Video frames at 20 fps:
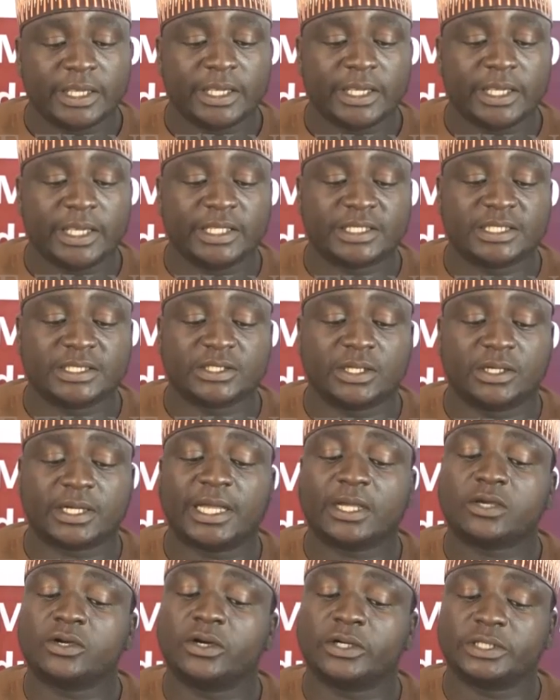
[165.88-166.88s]
It is on
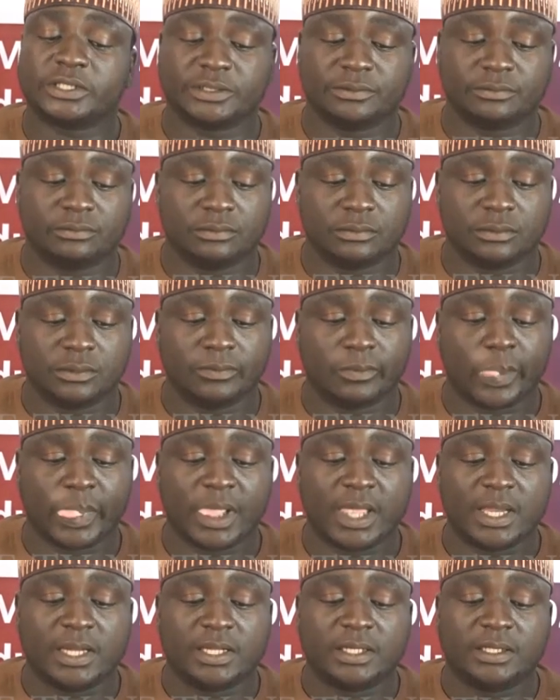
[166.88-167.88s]
record
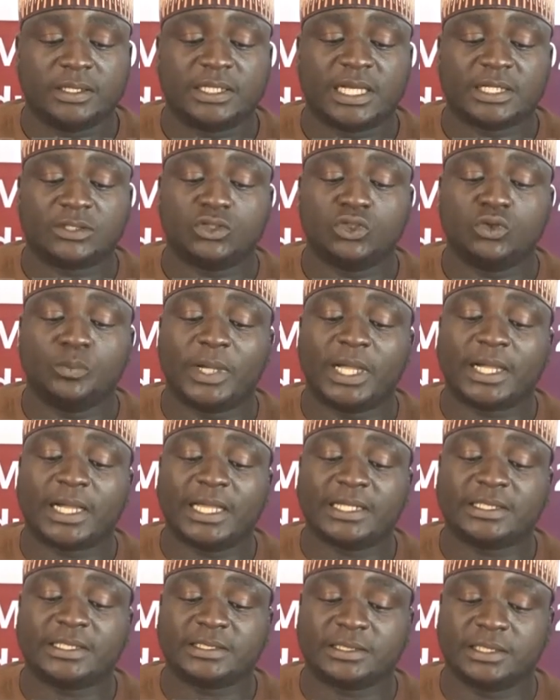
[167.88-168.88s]
that Human
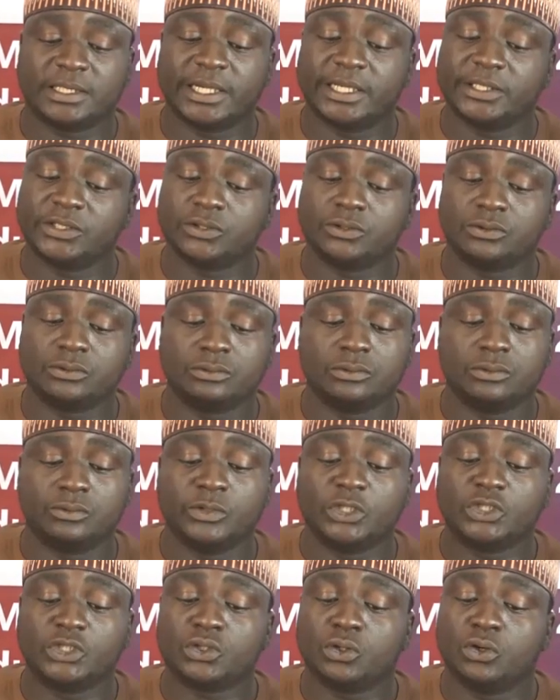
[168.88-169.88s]
Rights Radio,
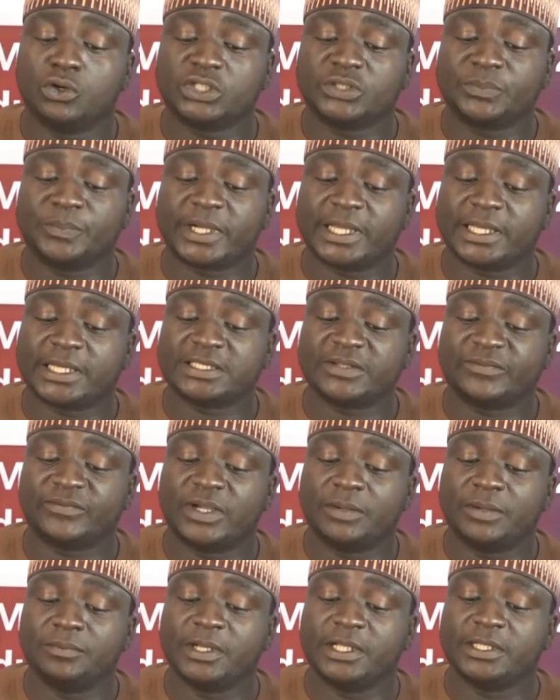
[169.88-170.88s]
which hosts Brekete
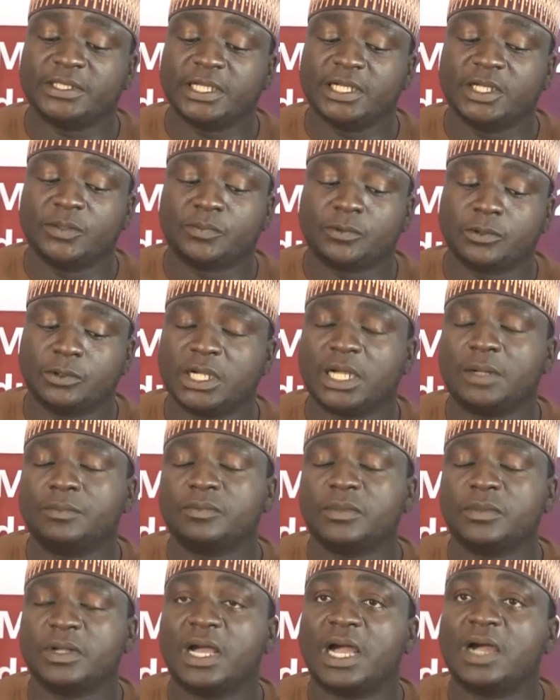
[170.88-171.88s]
Family Daily Program,
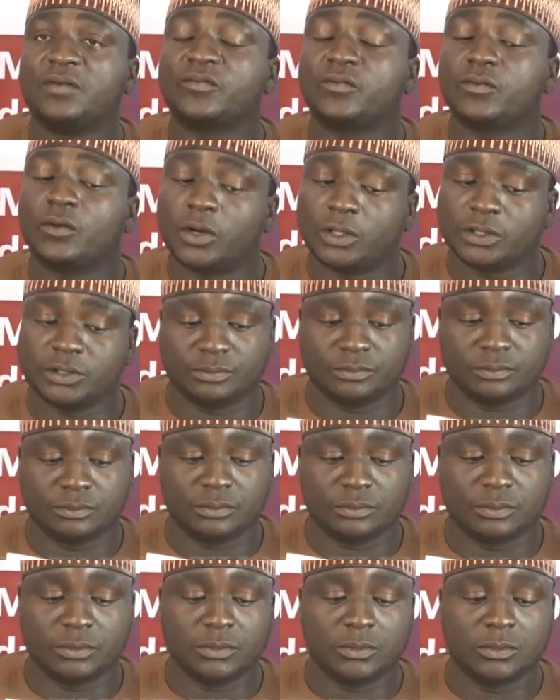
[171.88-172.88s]
have won
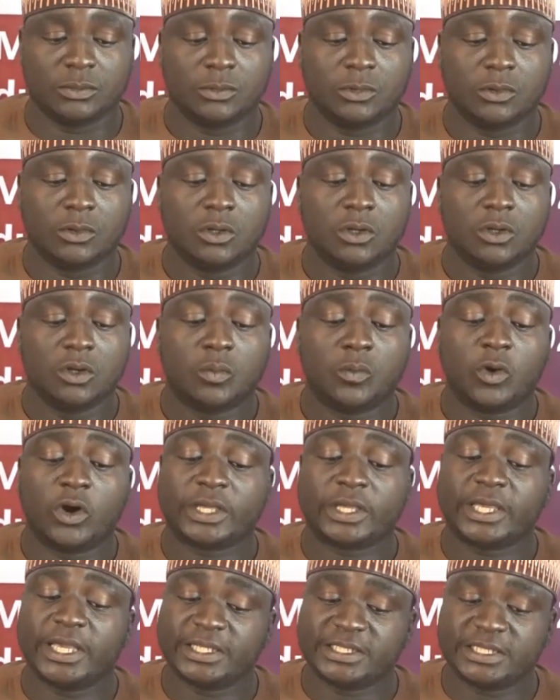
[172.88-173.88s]

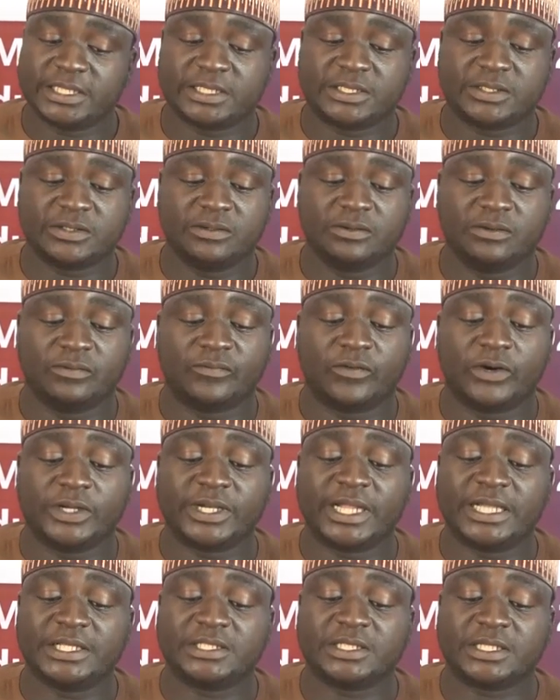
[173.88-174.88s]
more cases for
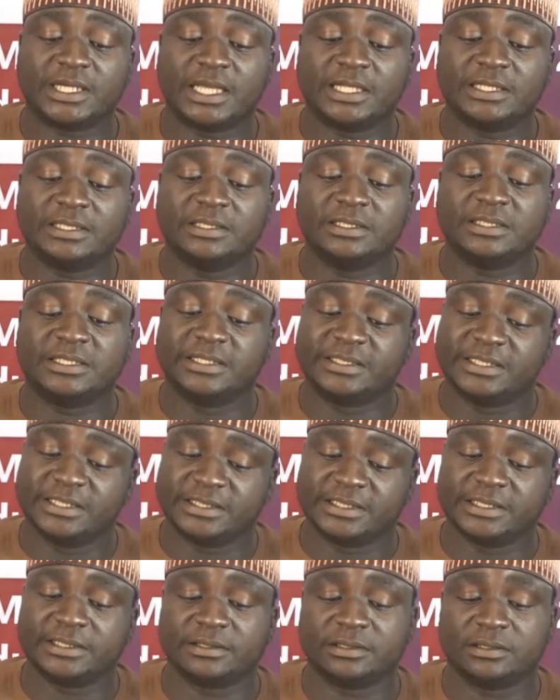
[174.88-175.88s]
Nigerian
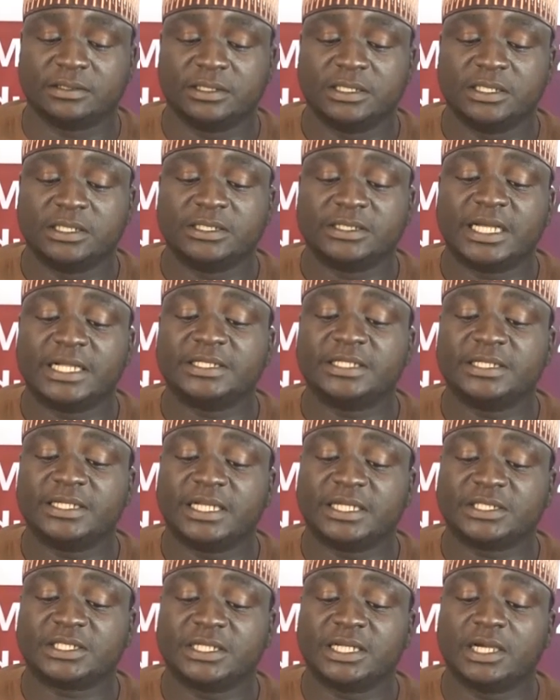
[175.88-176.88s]
citizens than the
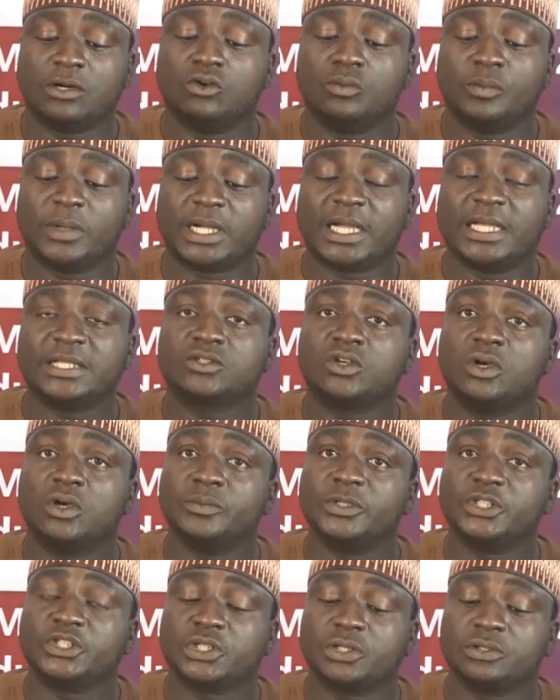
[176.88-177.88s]
National Human Rights
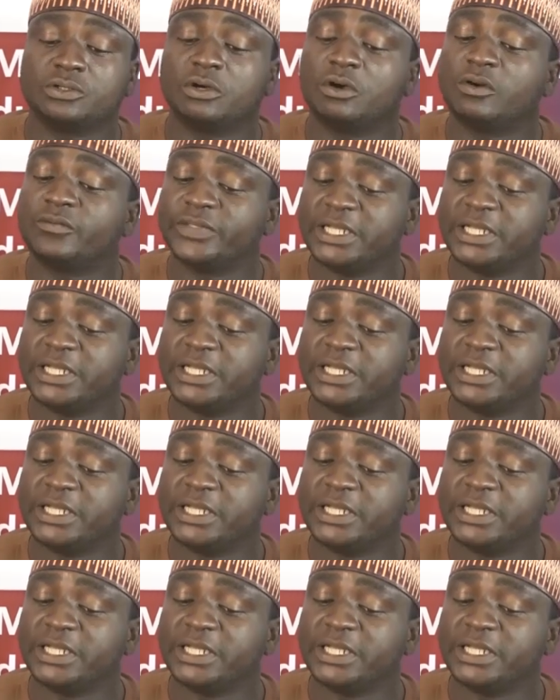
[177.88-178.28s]
Commission of